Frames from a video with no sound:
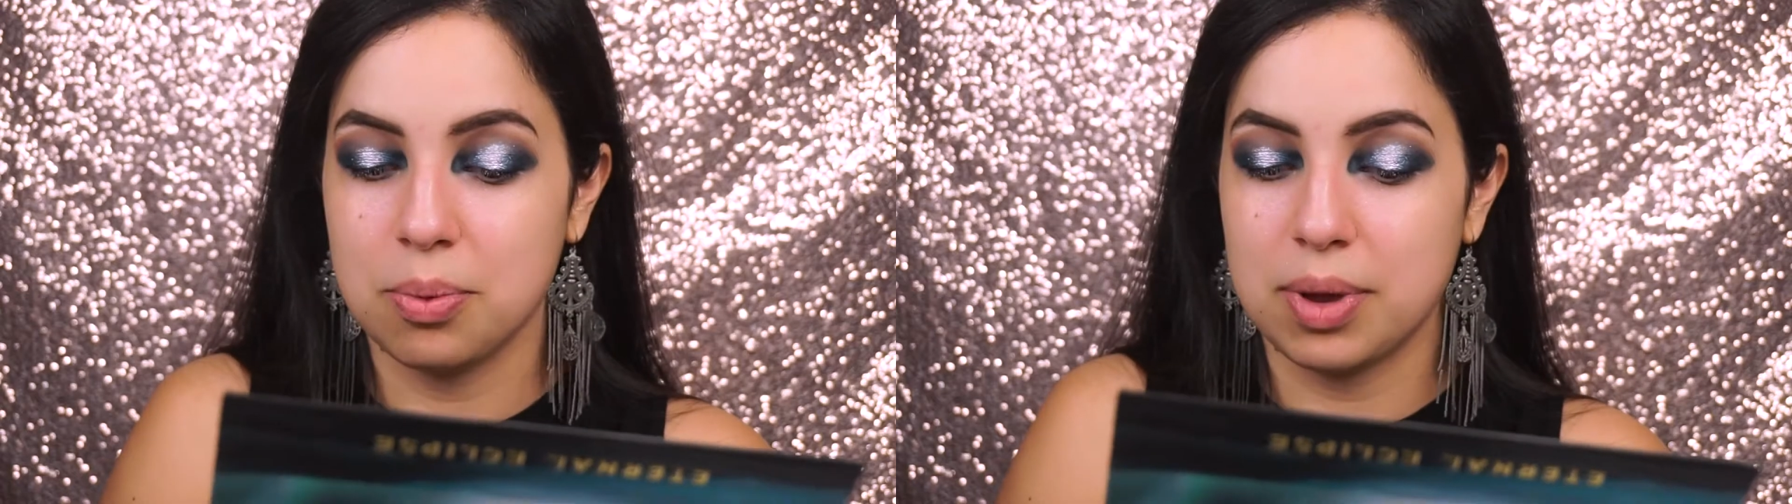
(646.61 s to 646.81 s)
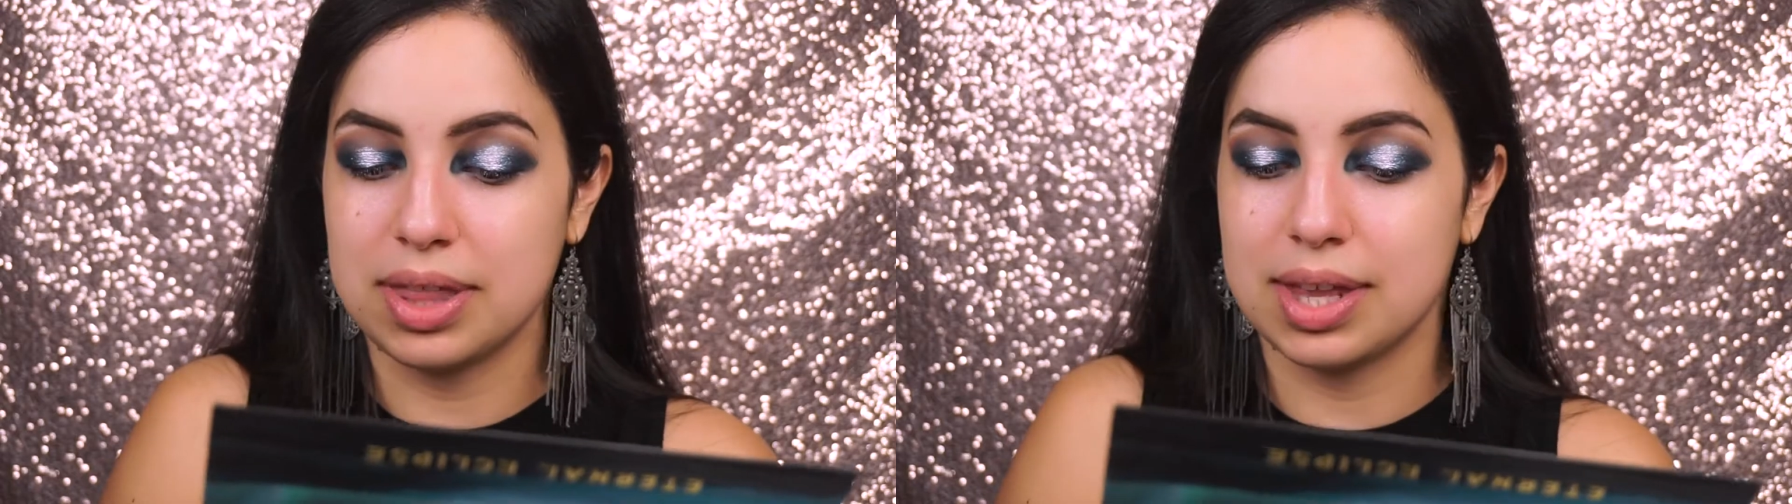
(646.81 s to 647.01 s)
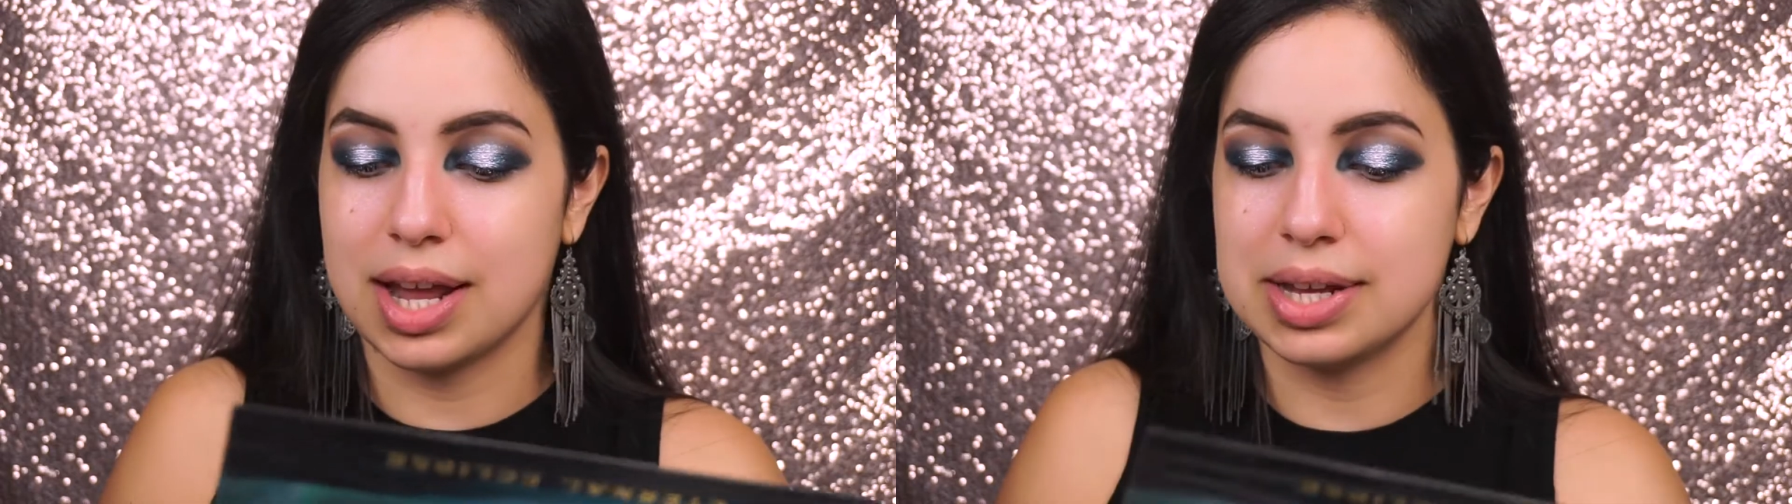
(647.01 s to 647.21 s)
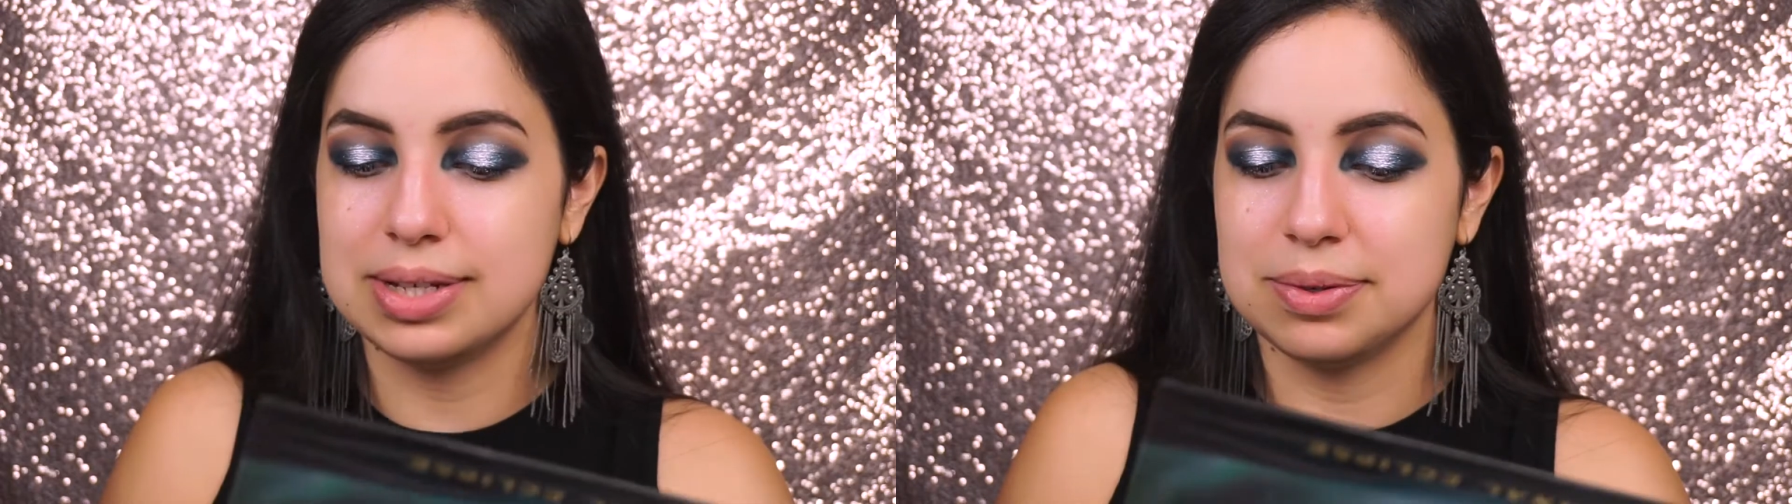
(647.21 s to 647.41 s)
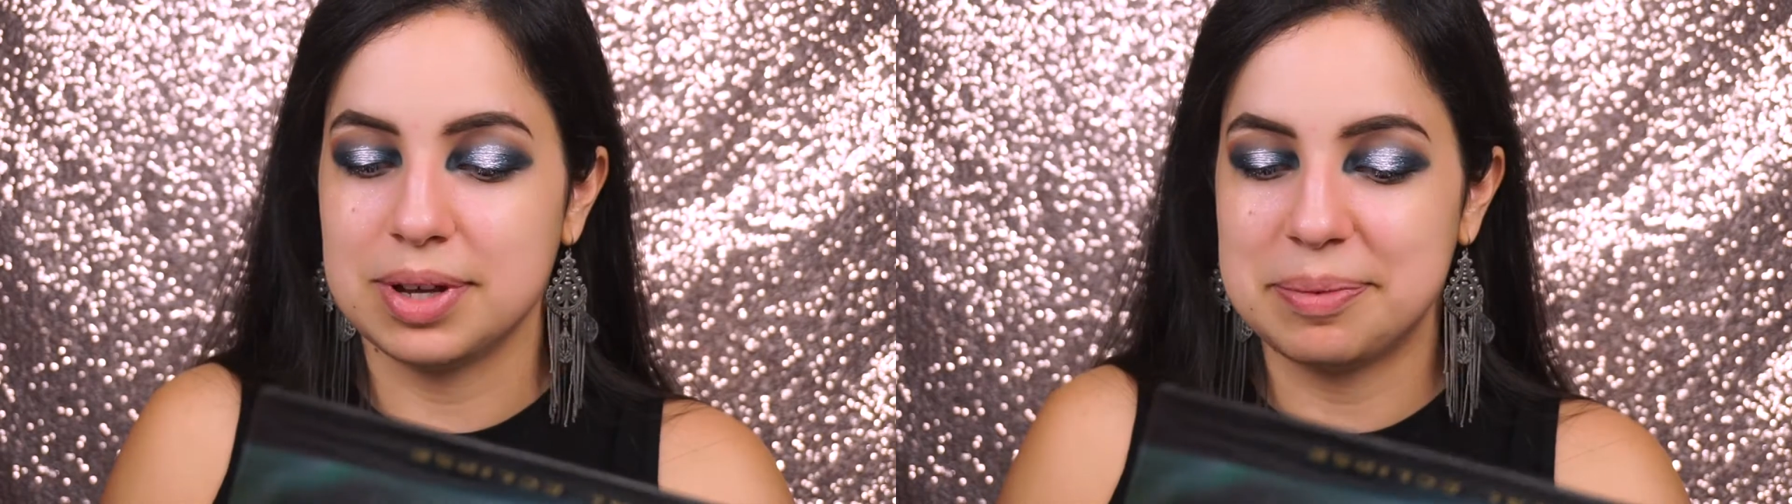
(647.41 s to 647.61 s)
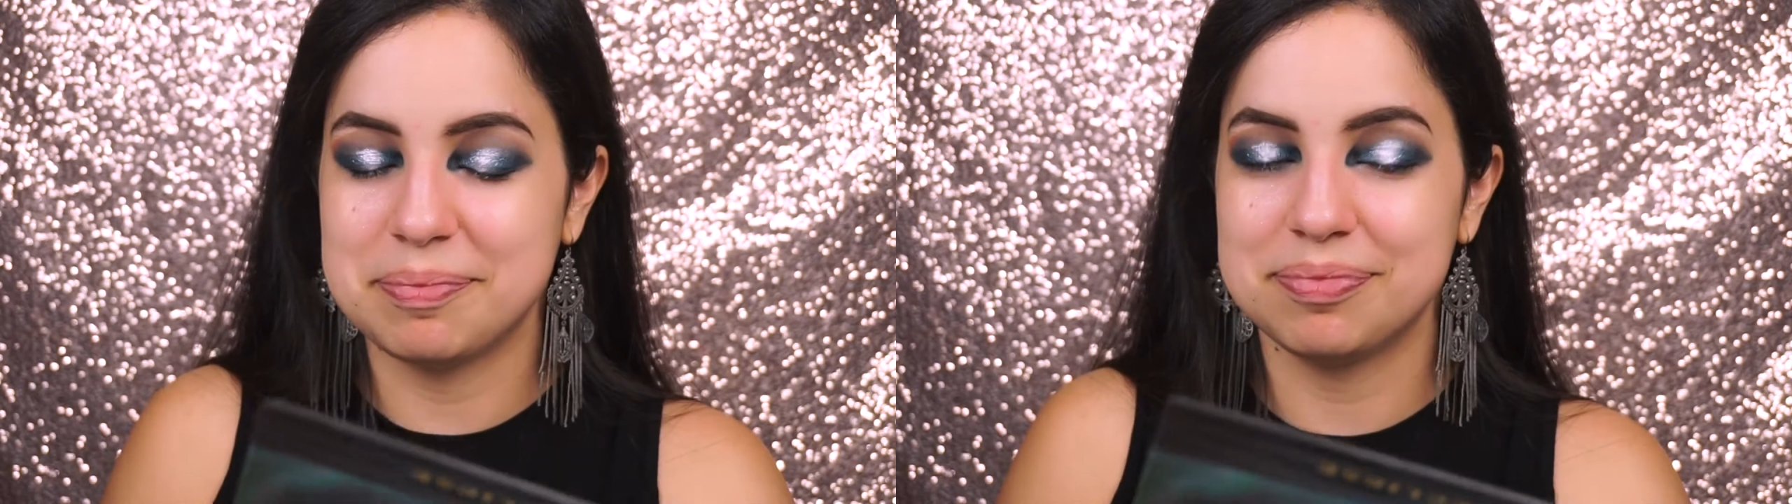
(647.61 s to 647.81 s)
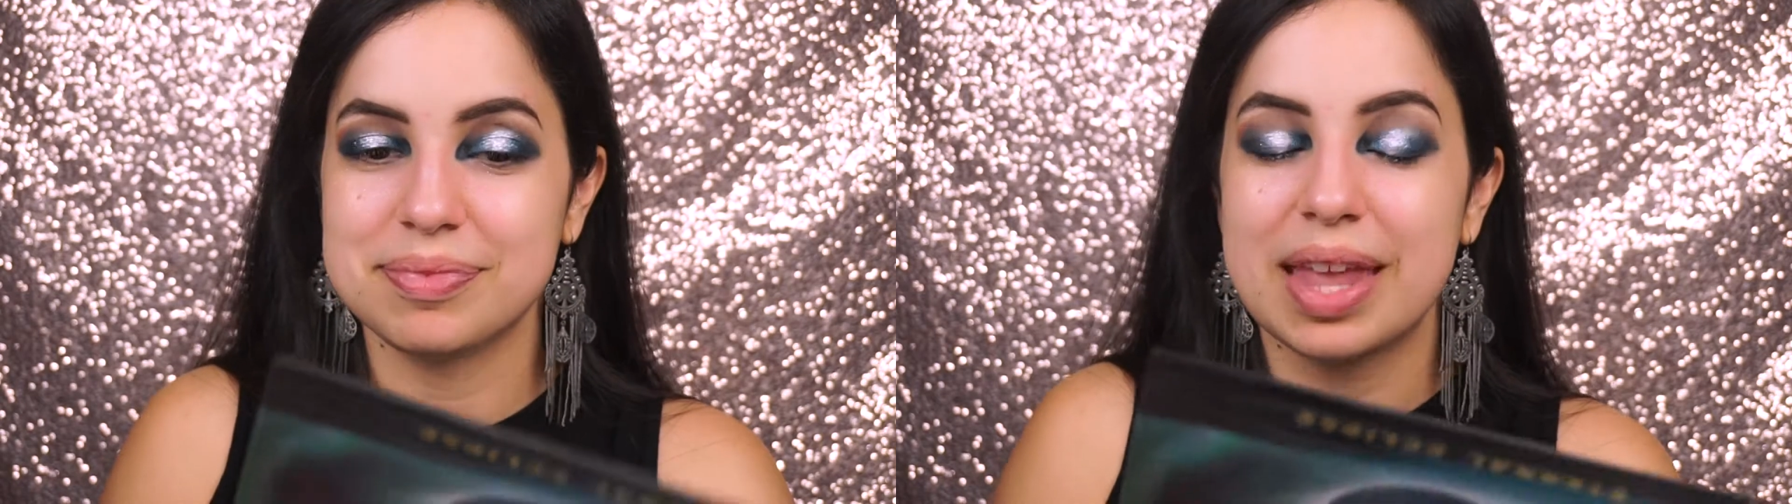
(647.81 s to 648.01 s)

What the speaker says: way that I do it.